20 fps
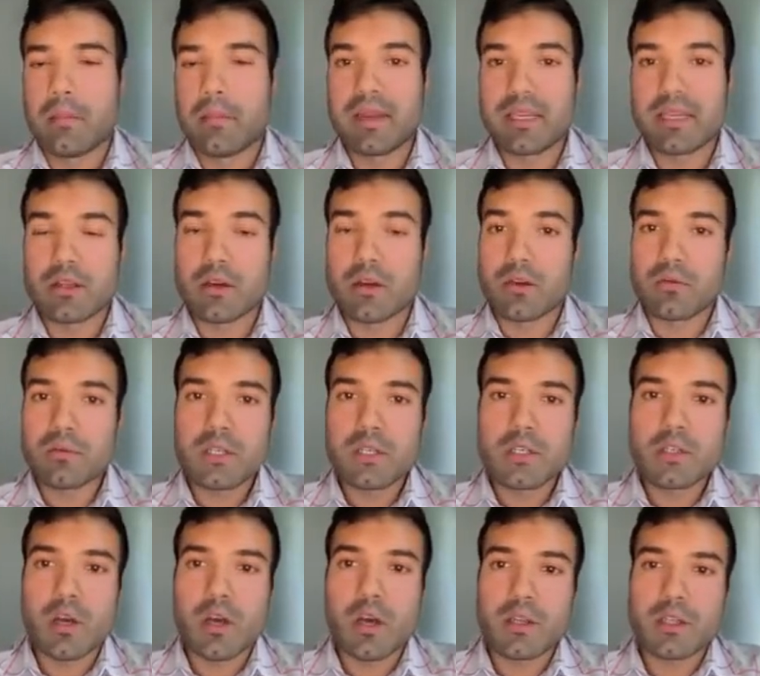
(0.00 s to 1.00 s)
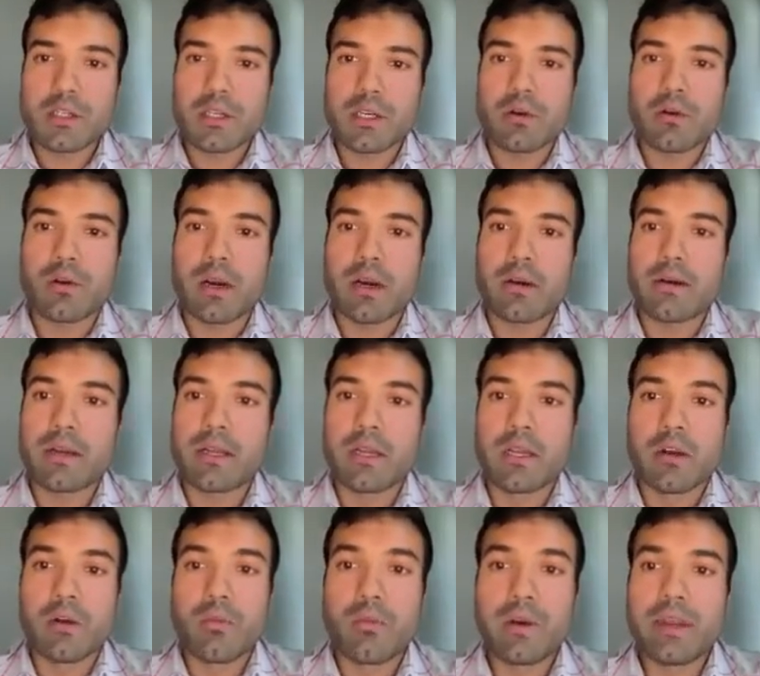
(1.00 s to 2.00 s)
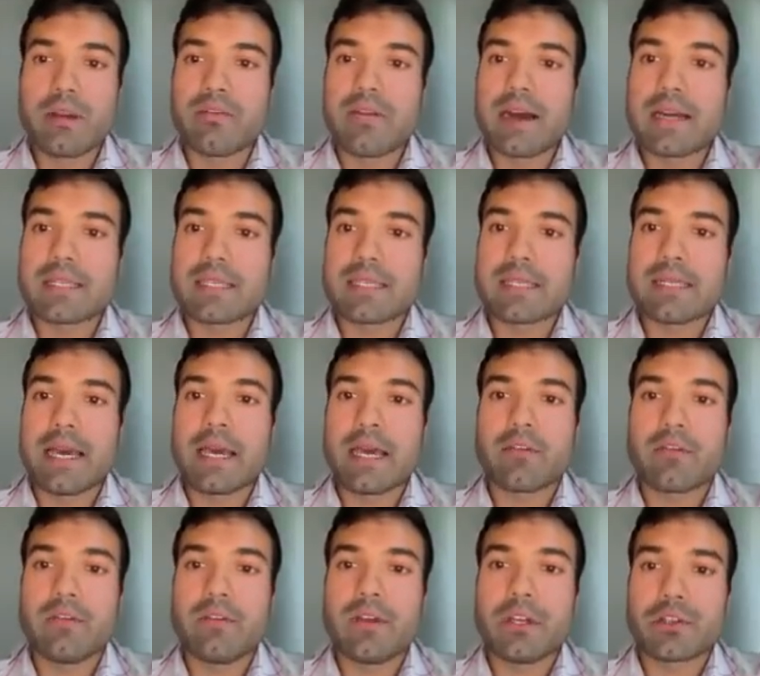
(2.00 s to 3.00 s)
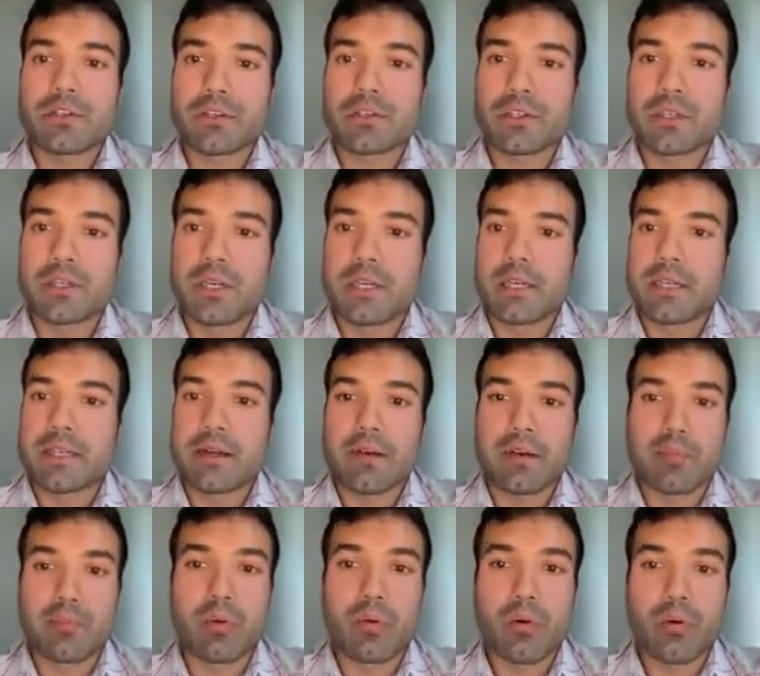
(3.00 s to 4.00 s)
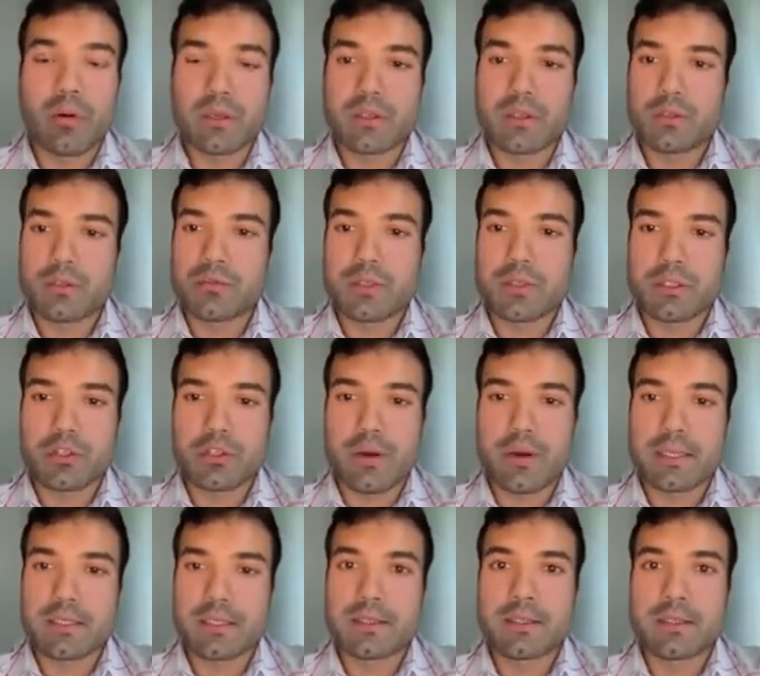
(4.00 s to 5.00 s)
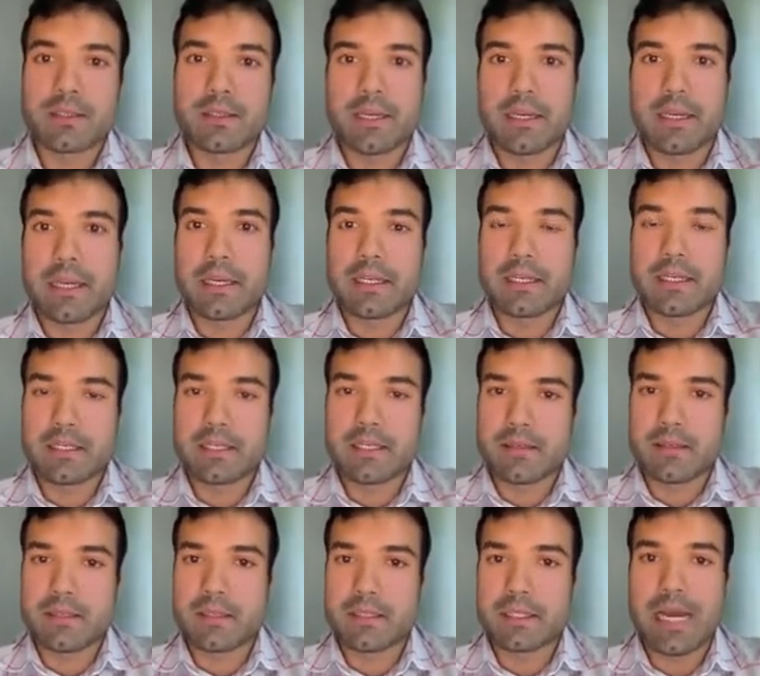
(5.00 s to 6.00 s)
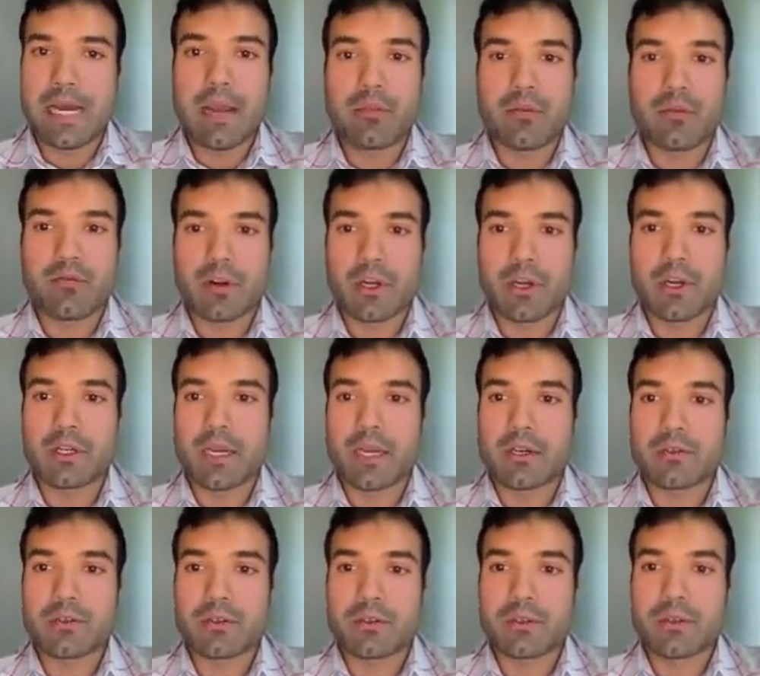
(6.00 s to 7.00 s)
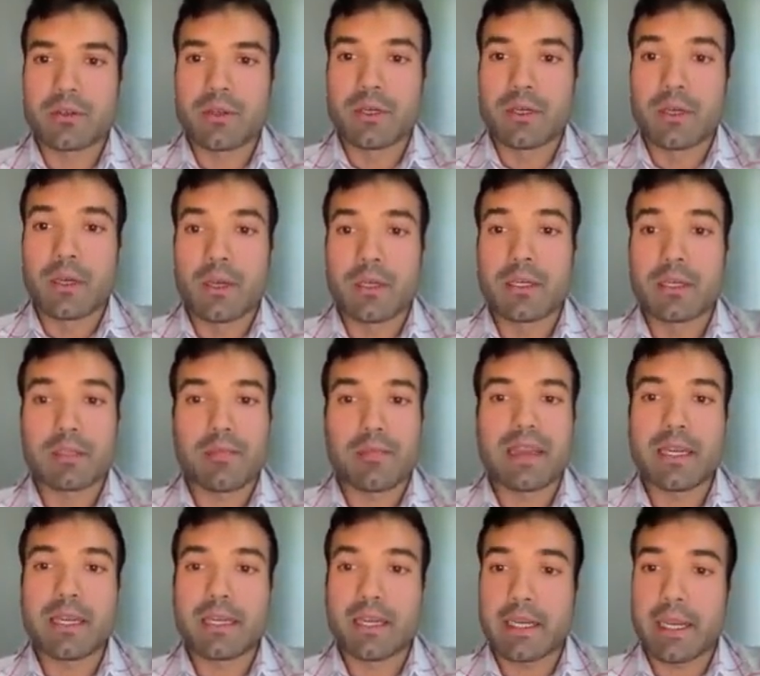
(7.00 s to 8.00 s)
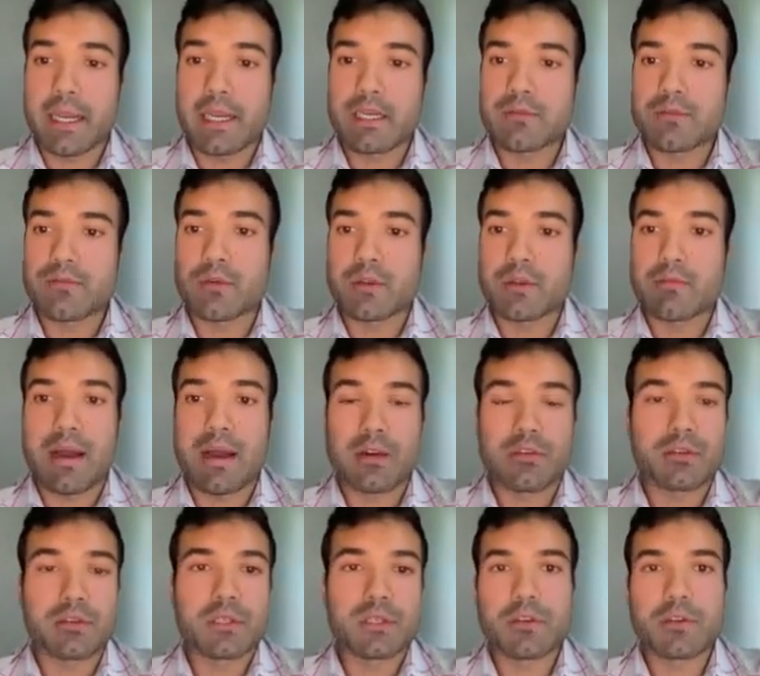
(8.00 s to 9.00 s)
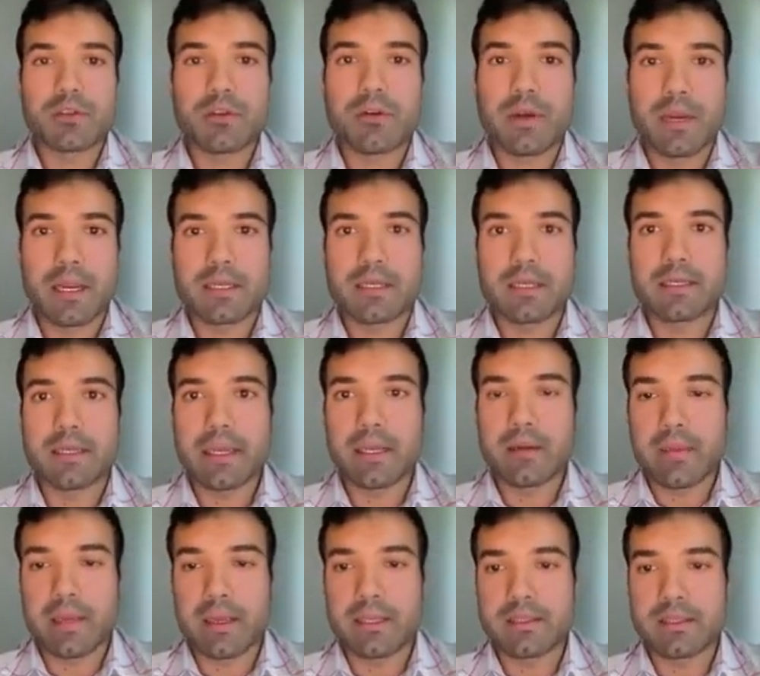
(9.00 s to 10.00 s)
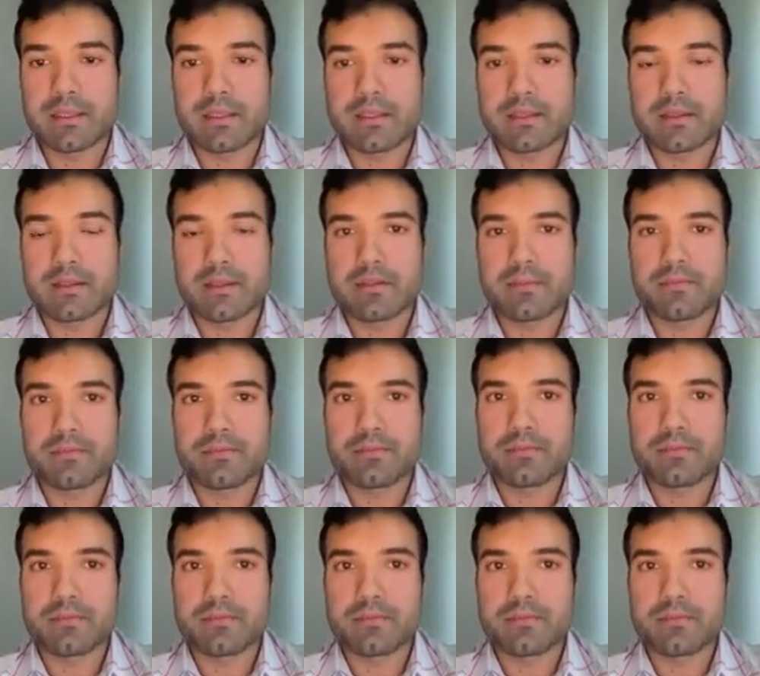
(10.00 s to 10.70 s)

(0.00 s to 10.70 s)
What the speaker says: Based on all this knowledge acquired, we devised a set of features that are important to address in this type of architectures, thus making the case for the microservice-oriented database systems.